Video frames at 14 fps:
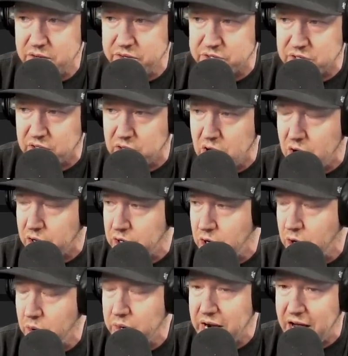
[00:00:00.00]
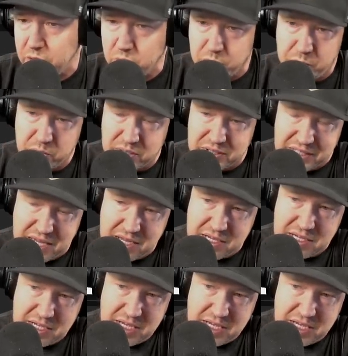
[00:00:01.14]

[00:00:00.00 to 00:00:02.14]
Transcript: There's a long code. I will put a link